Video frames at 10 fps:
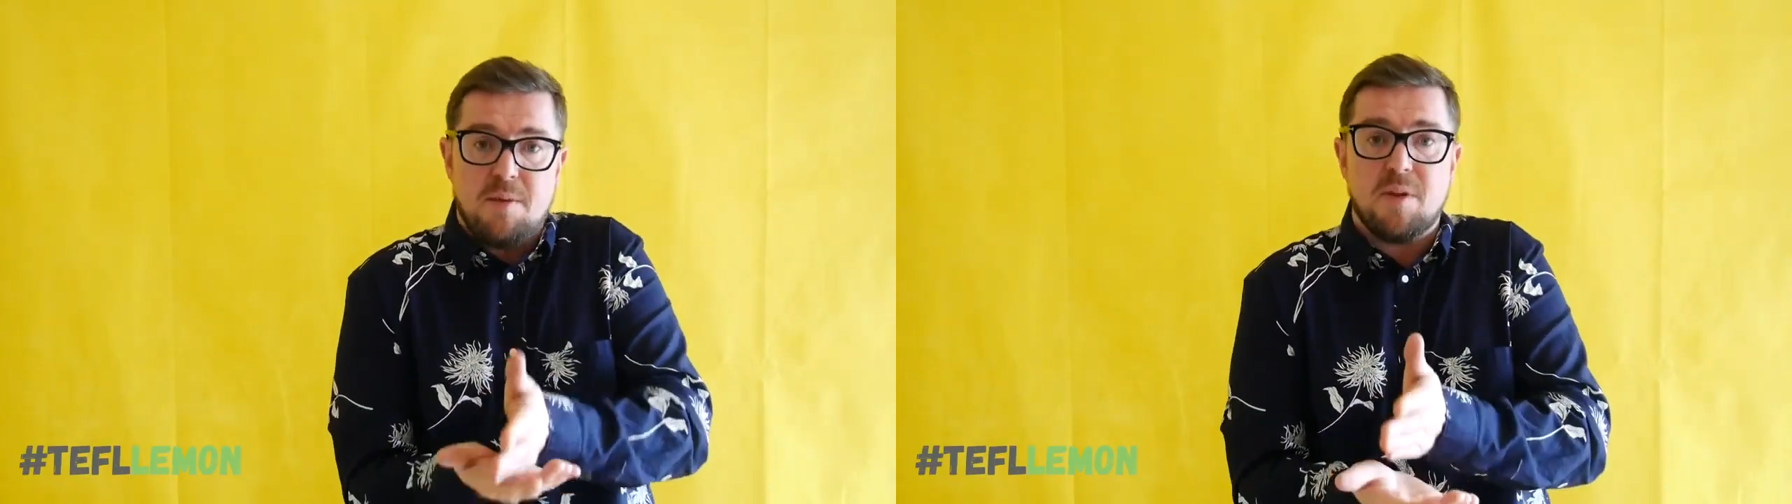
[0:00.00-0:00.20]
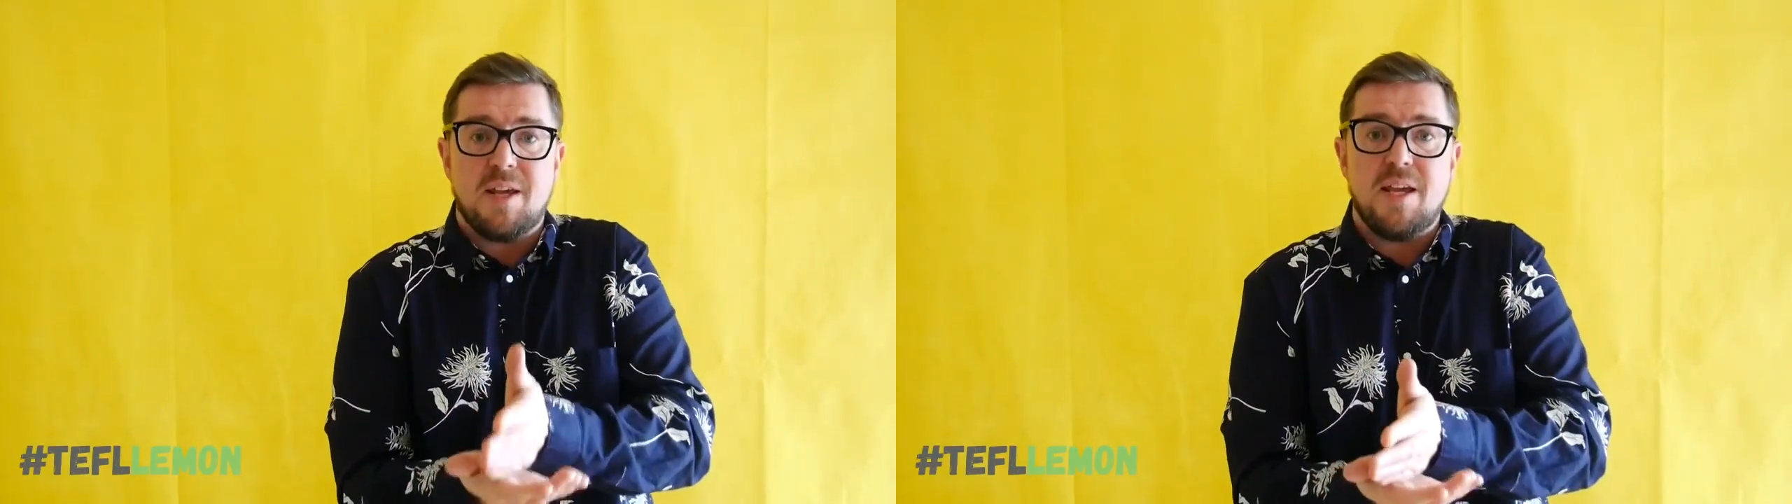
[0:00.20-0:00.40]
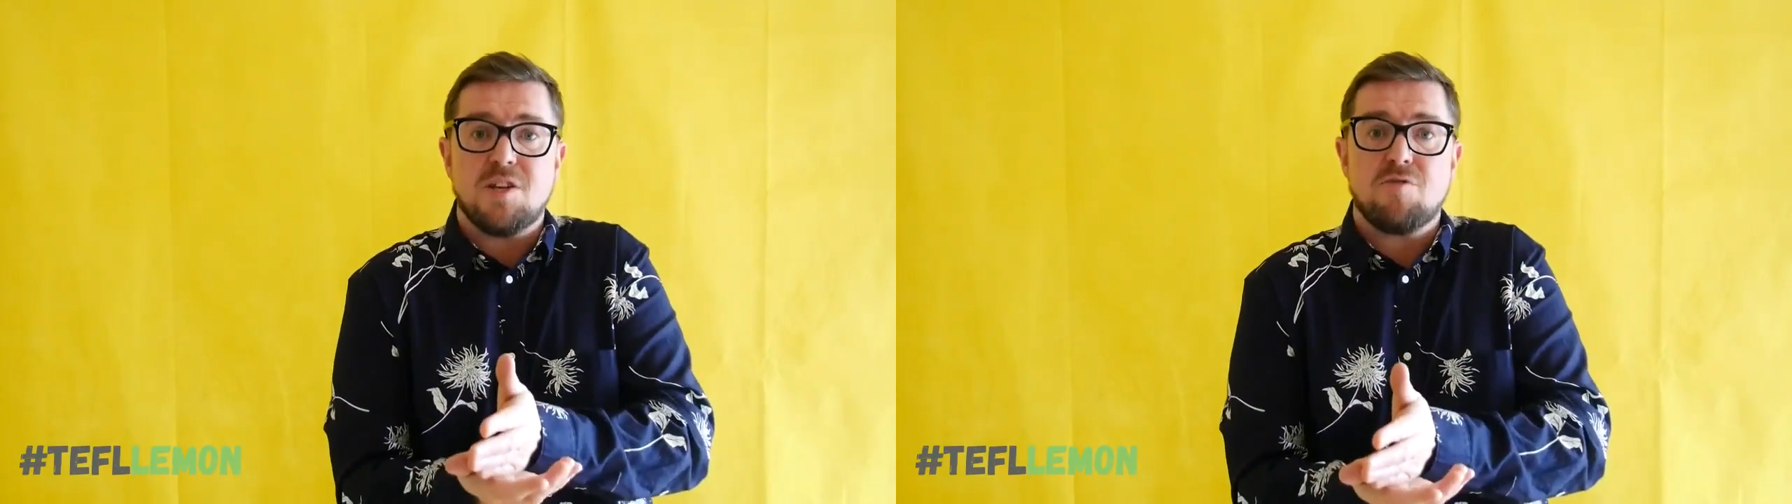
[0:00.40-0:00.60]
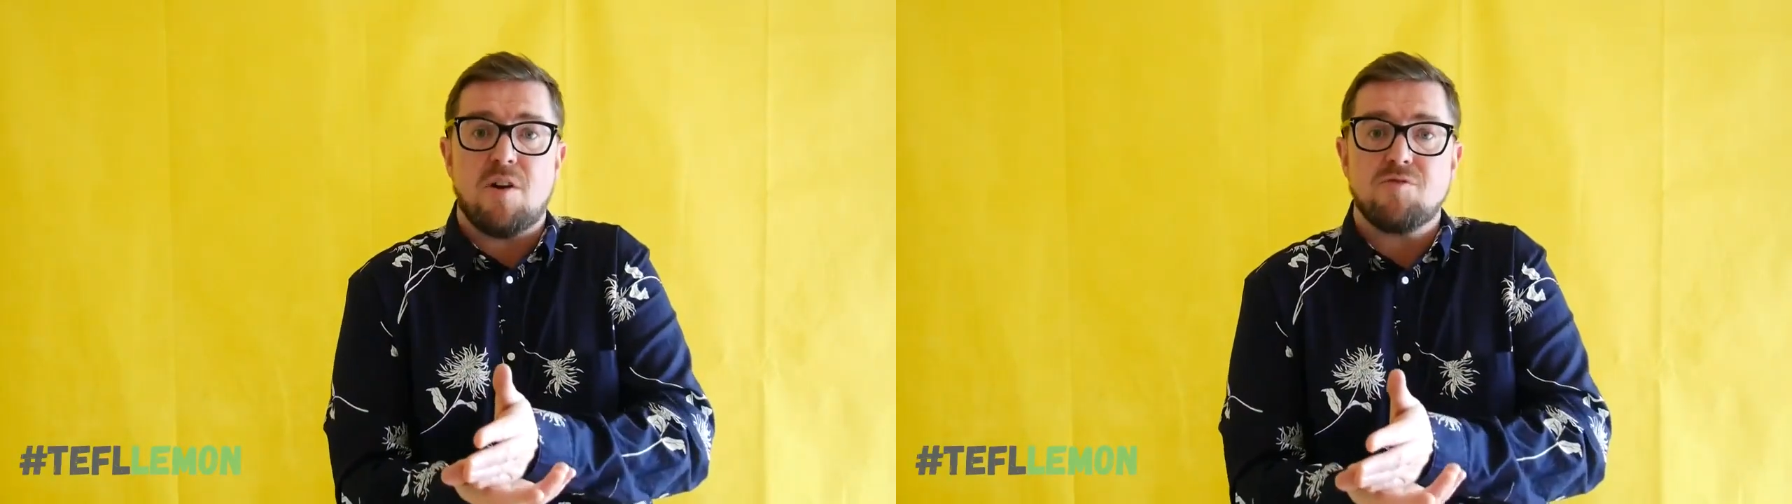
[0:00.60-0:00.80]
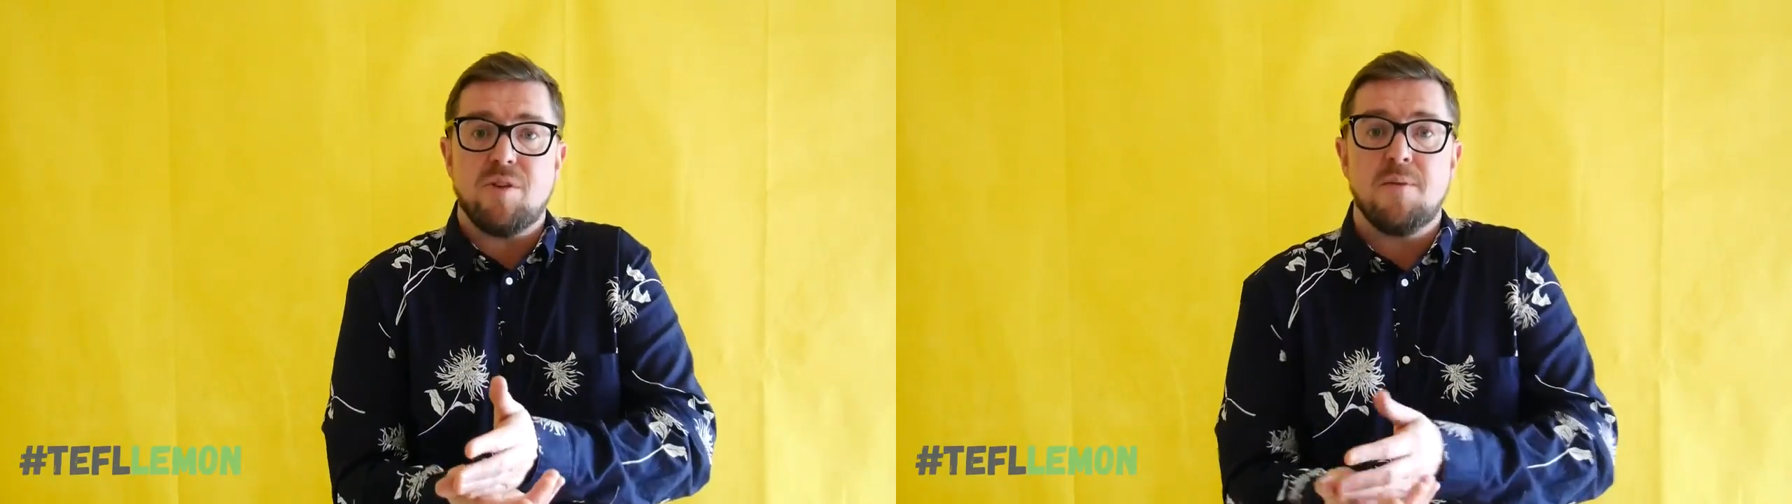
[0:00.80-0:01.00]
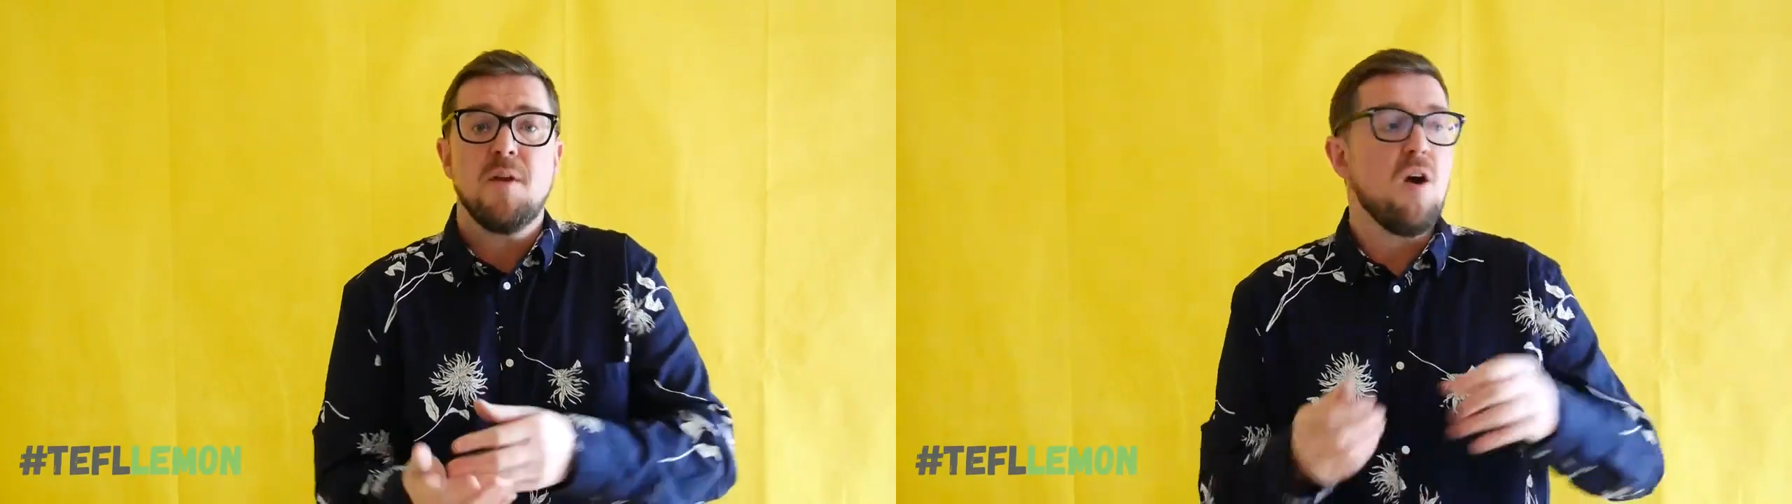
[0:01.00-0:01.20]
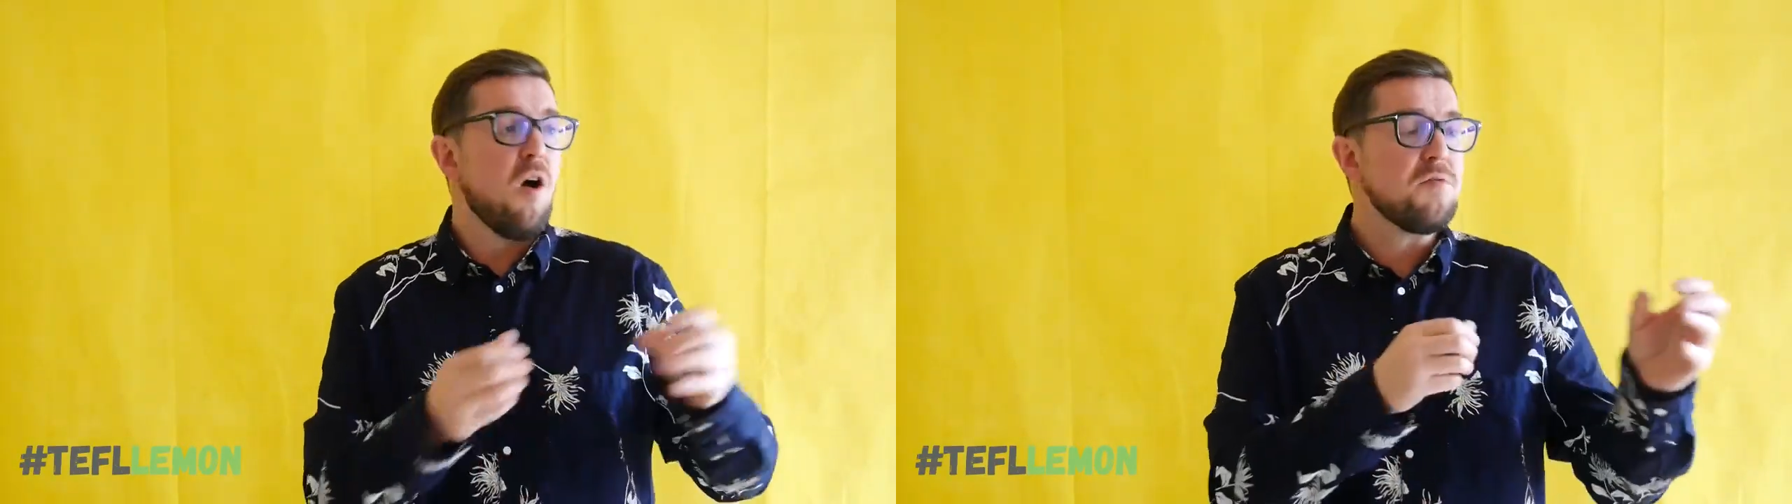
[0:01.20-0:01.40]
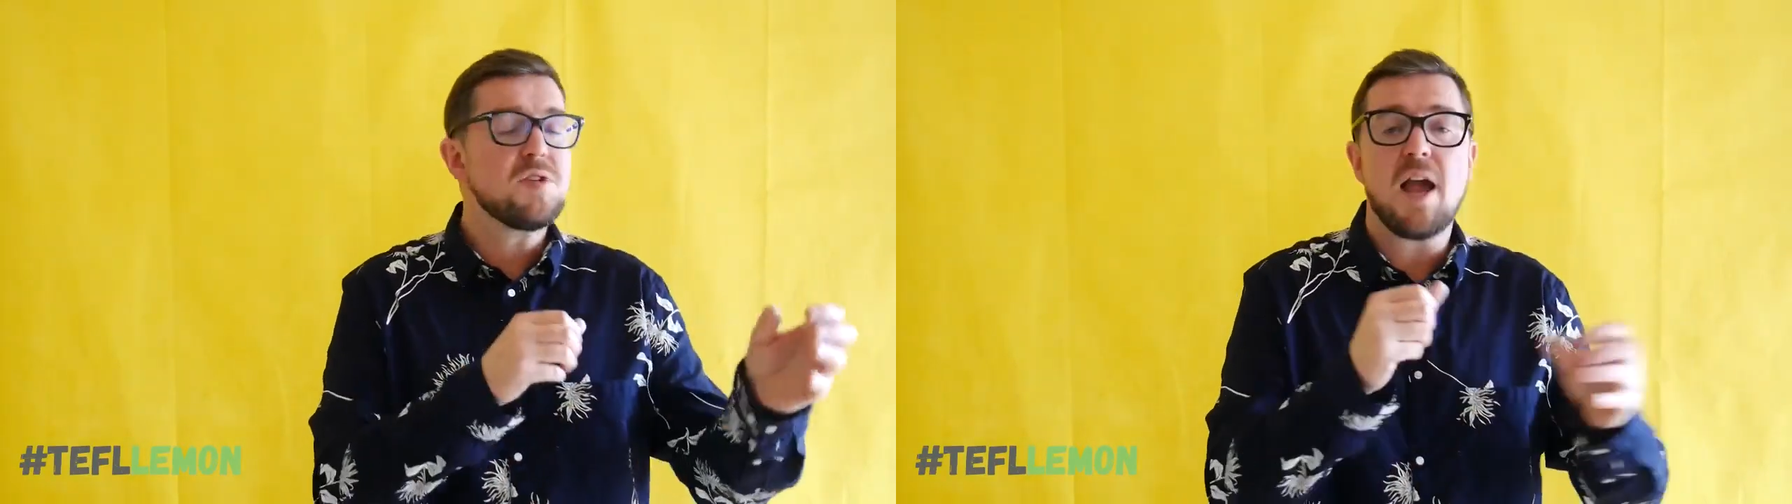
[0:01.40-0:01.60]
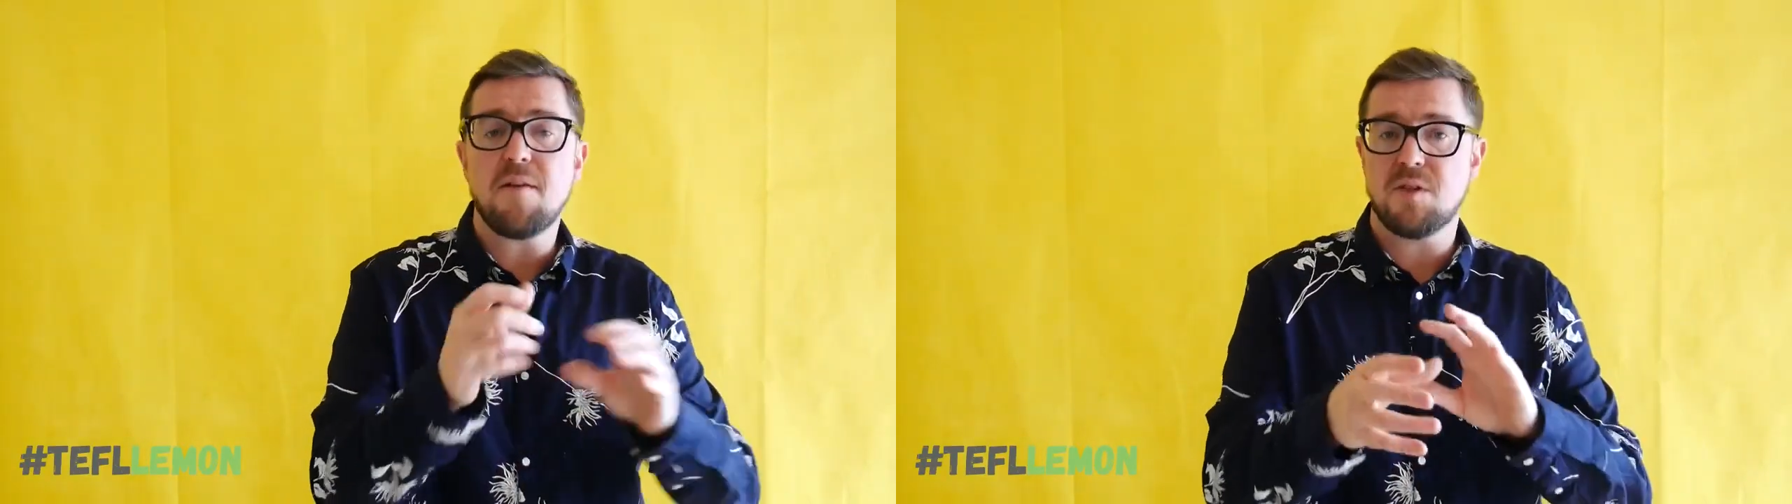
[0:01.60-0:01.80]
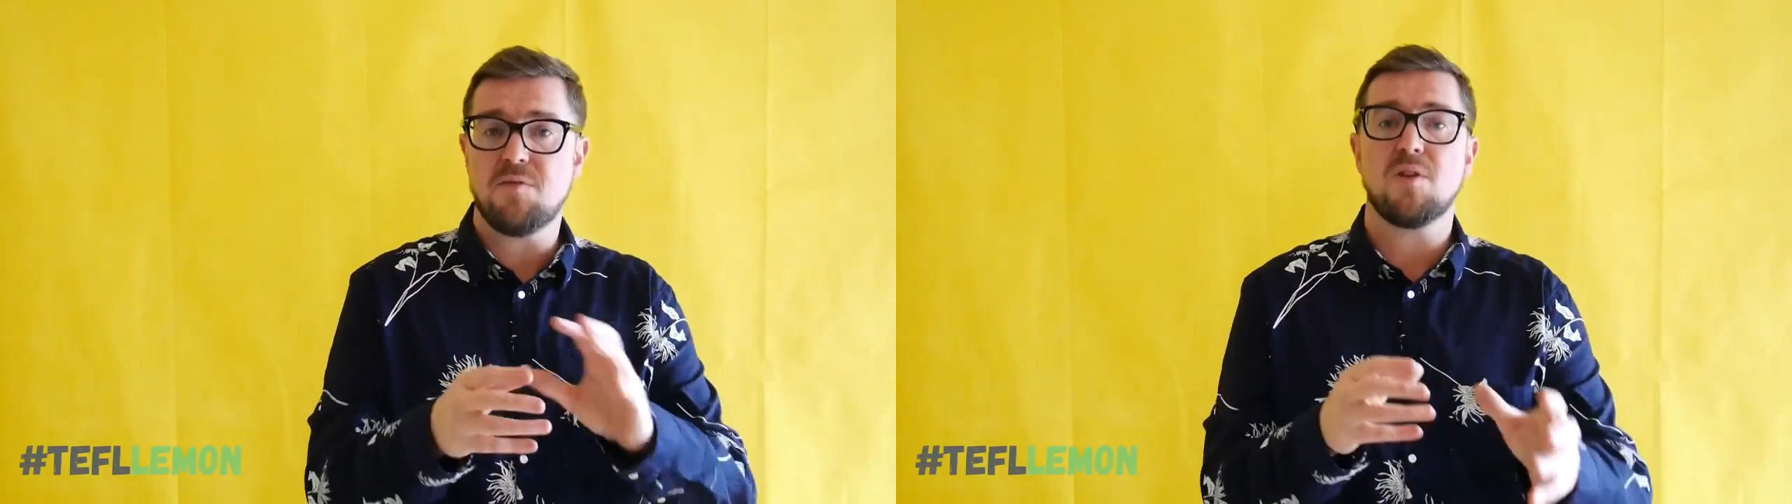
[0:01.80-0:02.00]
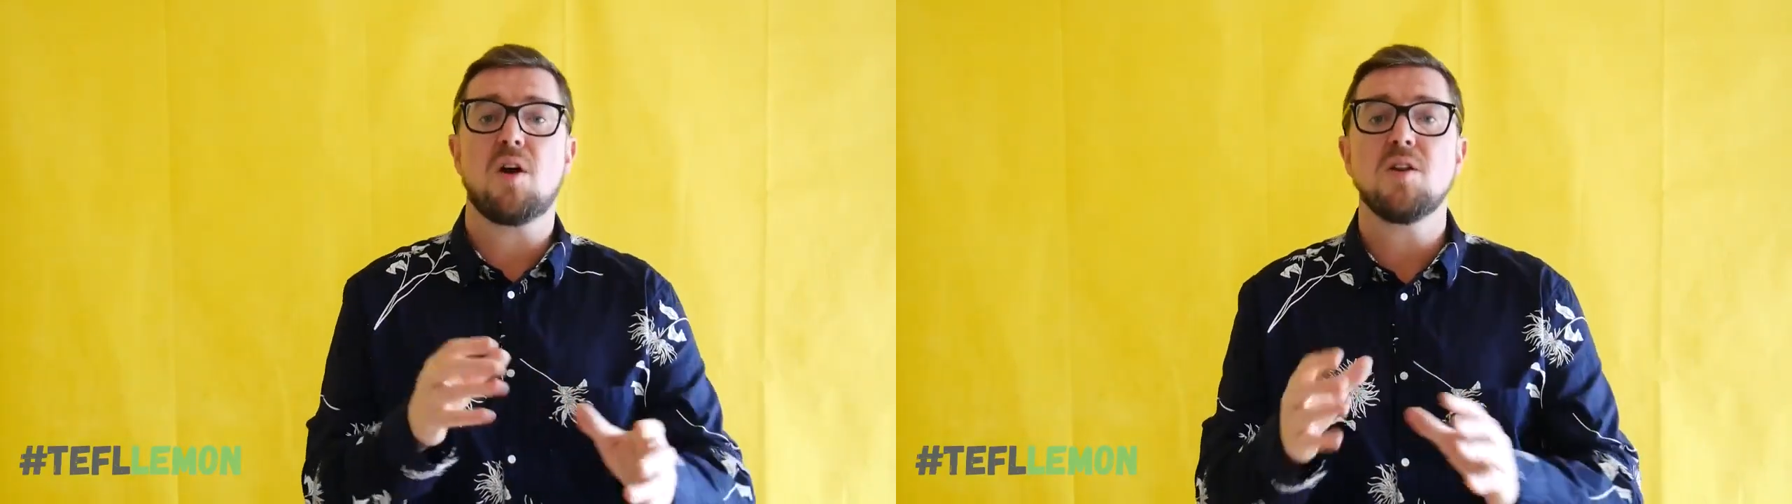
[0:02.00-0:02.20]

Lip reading: the key structure in. Obviously you have different